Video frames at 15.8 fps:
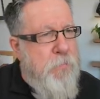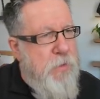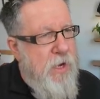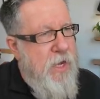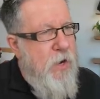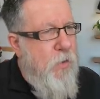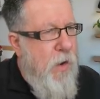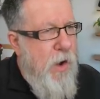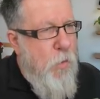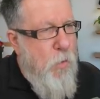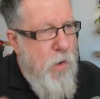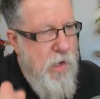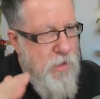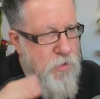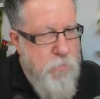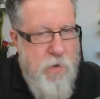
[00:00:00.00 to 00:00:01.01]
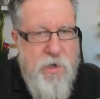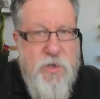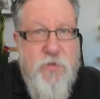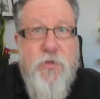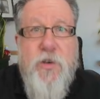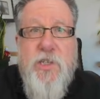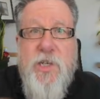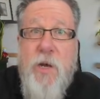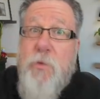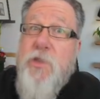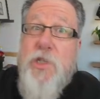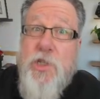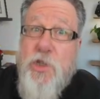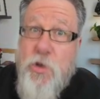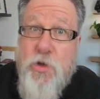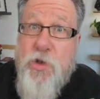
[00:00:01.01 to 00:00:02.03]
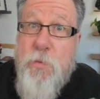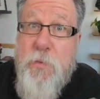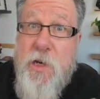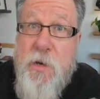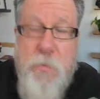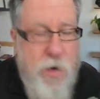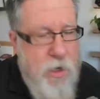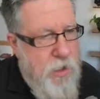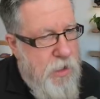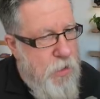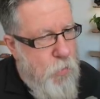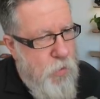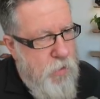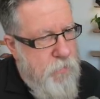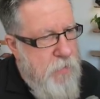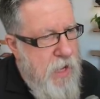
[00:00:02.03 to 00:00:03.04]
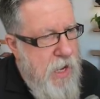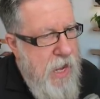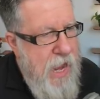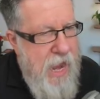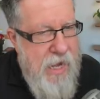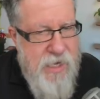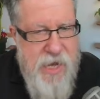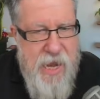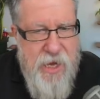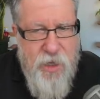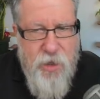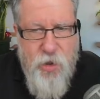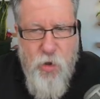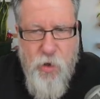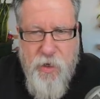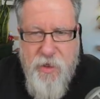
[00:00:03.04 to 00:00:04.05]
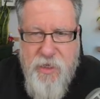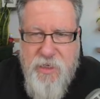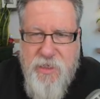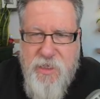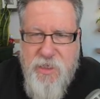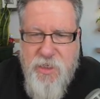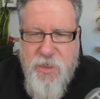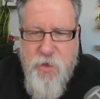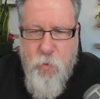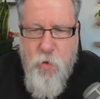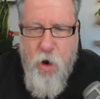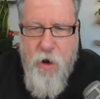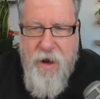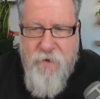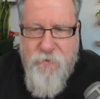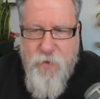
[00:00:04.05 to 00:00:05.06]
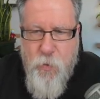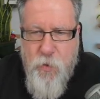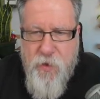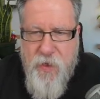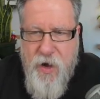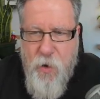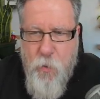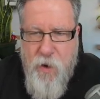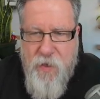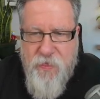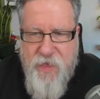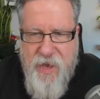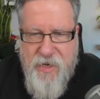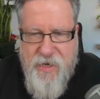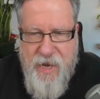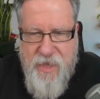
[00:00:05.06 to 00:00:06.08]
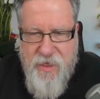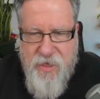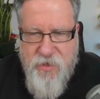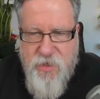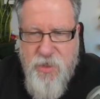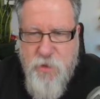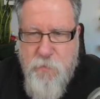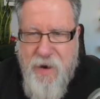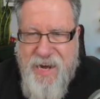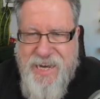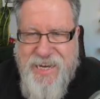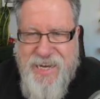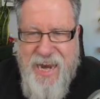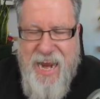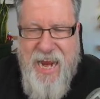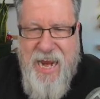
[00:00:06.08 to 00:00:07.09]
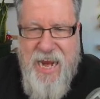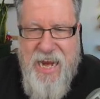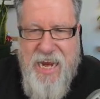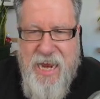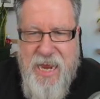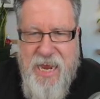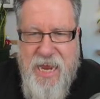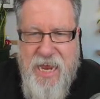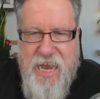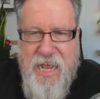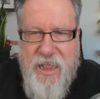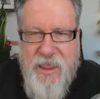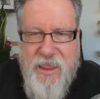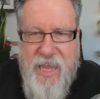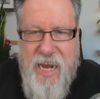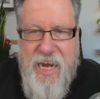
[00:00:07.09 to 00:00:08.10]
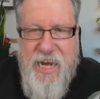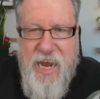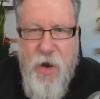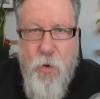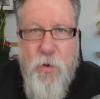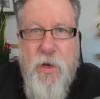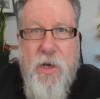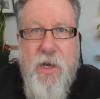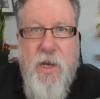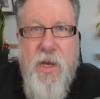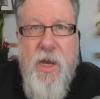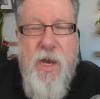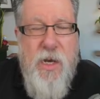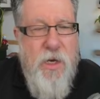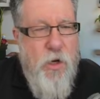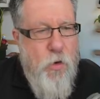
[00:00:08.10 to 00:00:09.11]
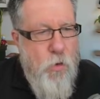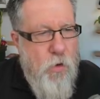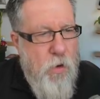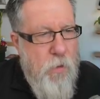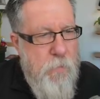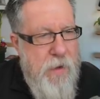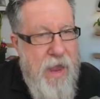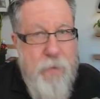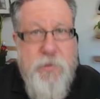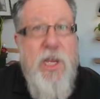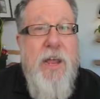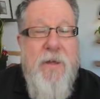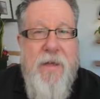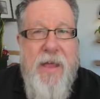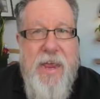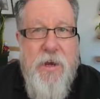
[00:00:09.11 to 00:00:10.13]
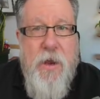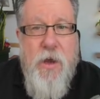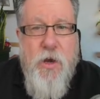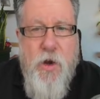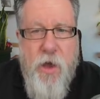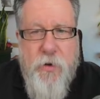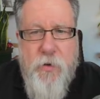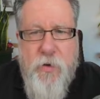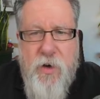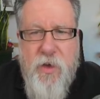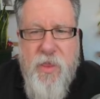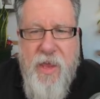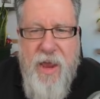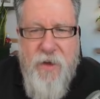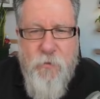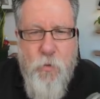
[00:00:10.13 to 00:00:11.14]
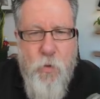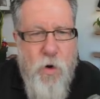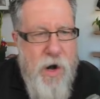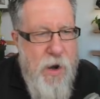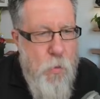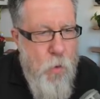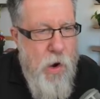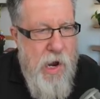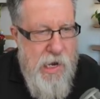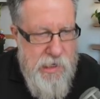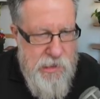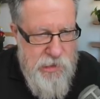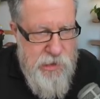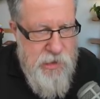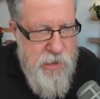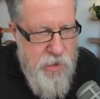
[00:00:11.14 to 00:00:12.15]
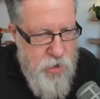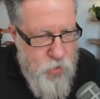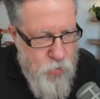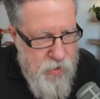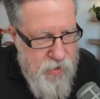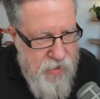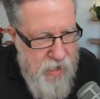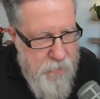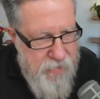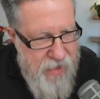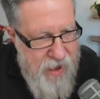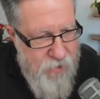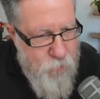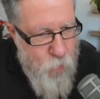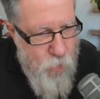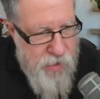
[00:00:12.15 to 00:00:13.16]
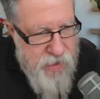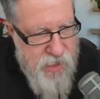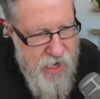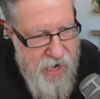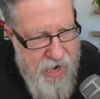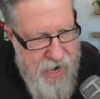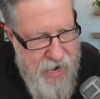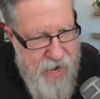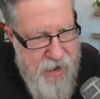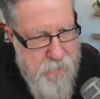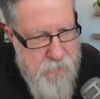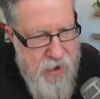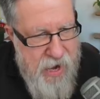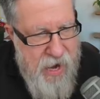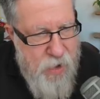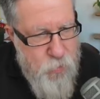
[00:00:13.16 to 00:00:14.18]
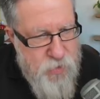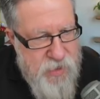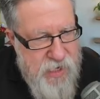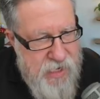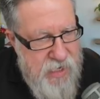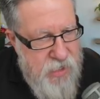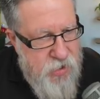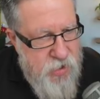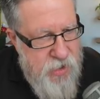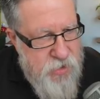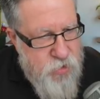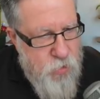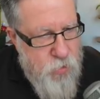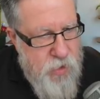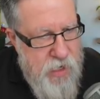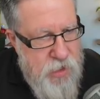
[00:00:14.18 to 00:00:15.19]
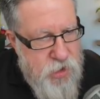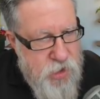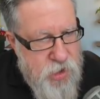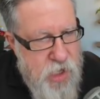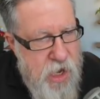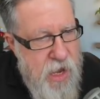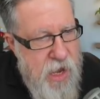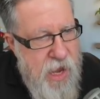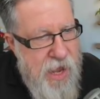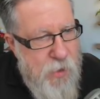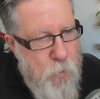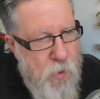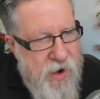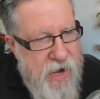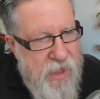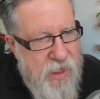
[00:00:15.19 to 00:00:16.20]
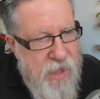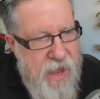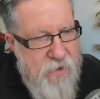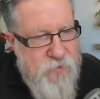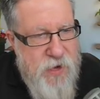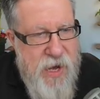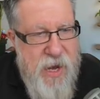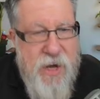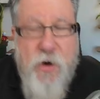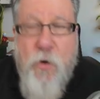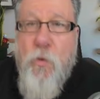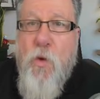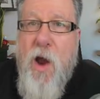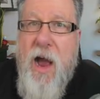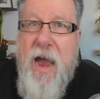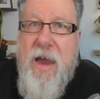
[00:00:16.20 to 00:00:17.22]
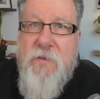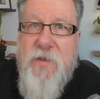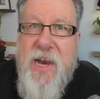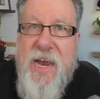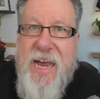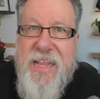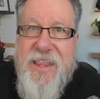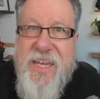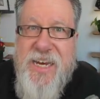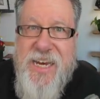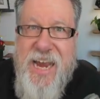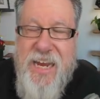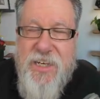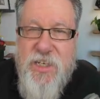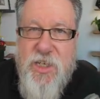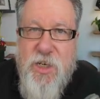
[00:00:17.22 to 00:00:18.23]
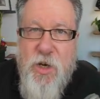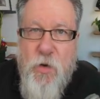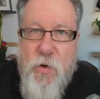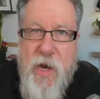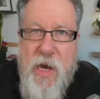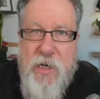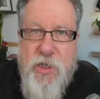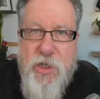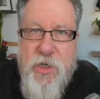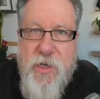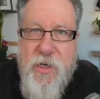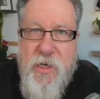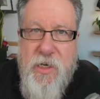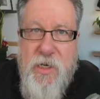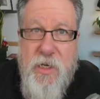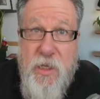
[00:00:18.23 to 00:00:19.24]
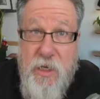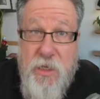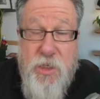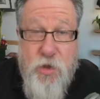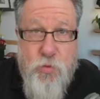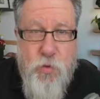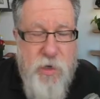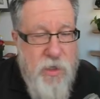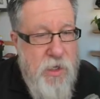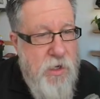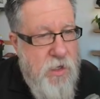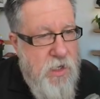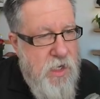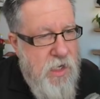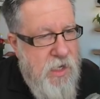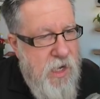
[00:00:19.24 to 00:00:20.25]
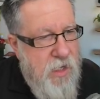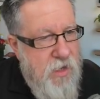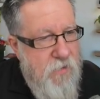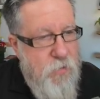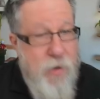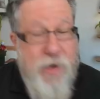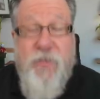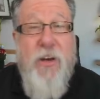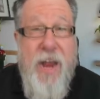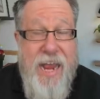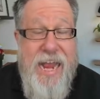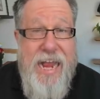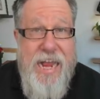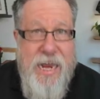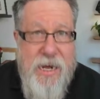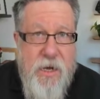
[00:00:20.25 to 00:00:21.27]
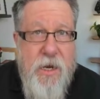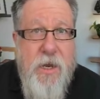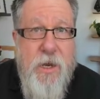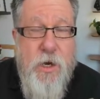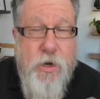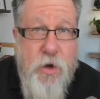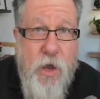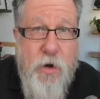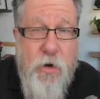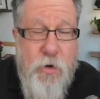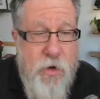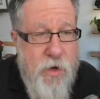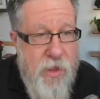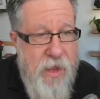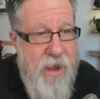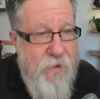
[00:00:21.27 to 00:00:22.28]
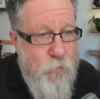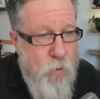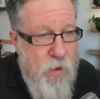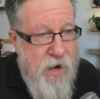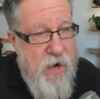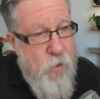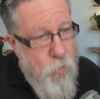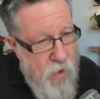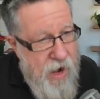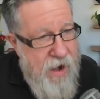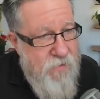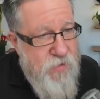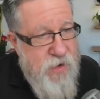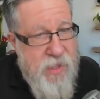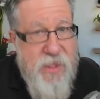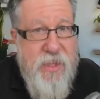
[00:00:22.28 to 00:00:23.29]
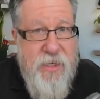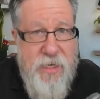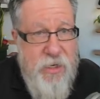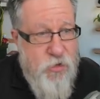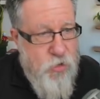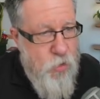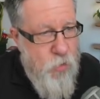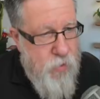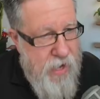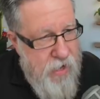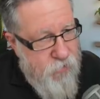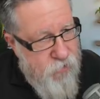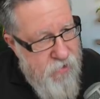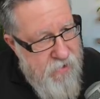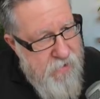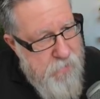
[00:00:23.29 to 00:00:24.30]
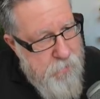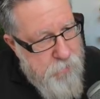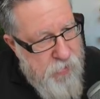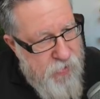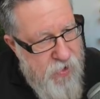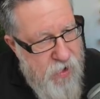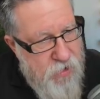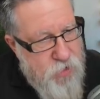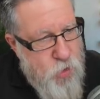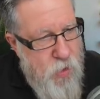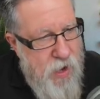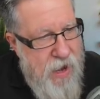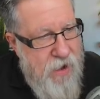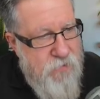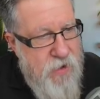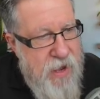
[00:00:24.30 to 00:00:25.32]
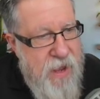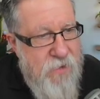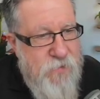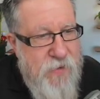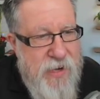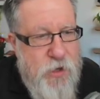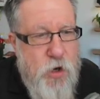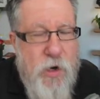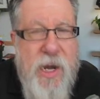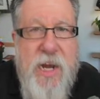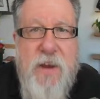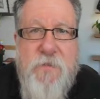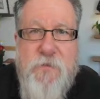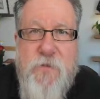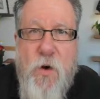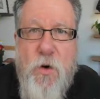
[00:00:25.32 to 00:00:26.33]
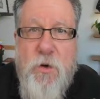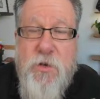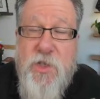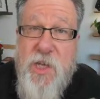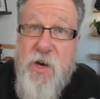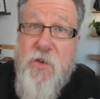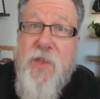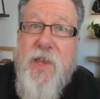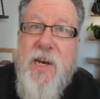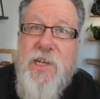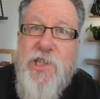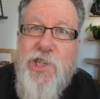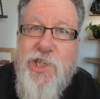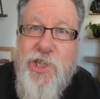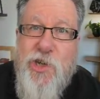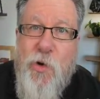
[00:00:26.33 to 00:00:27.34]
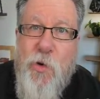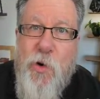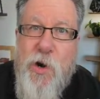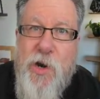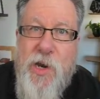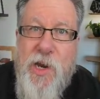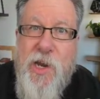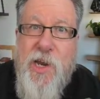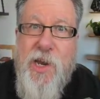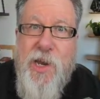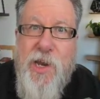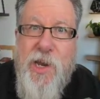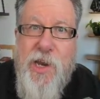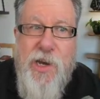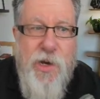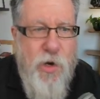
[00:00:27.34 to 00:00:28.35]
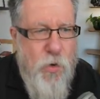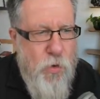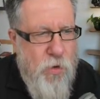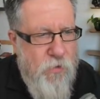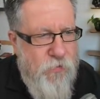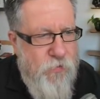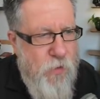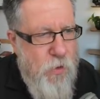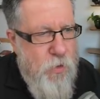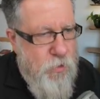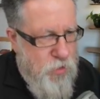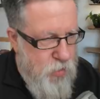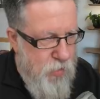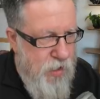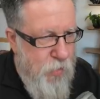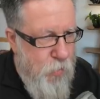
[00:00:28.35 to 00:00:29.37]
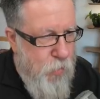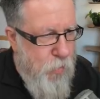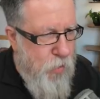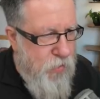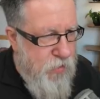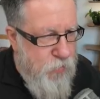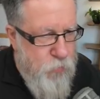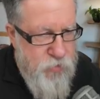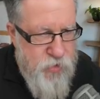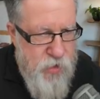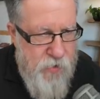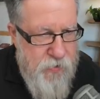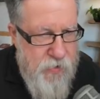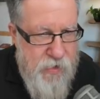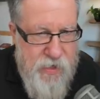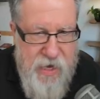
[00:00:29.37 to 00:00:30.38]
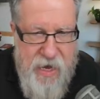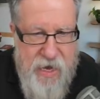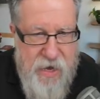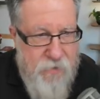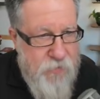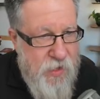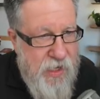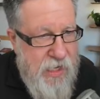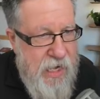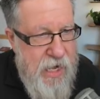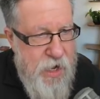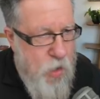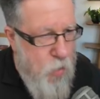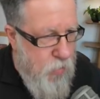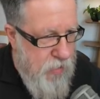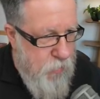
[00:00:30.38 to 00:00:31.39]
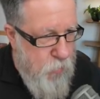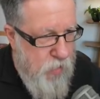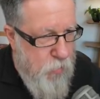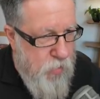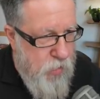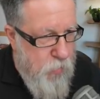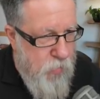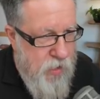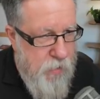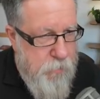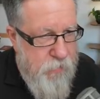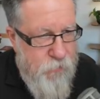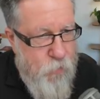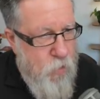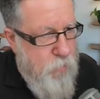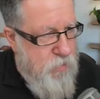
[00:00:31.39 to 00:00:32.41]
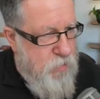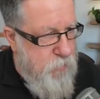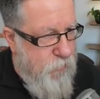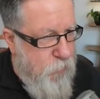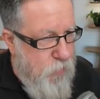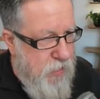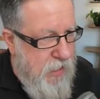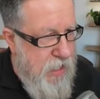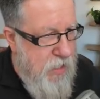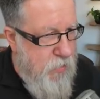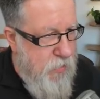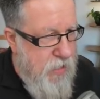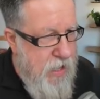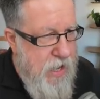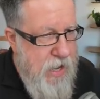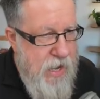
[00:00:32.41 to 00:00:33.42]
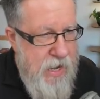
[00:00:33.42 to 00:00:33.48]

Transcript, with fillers: But here I was, March 1st, I was at Social Media Marketing World. And take a look. This is everywhere that I went that day. This is my day laid out in Google Maps. And not only do they have where I was during the day, but they have what time I was at each of these locations and when I left and arrived at the next location. It's really detailed information. And not only do they have when I arrived at the, each location, but they also have if I took any photos there that I stored in Google Photos. So here we were. This was on the day of the keynote, and we were doing a performance before the keynote.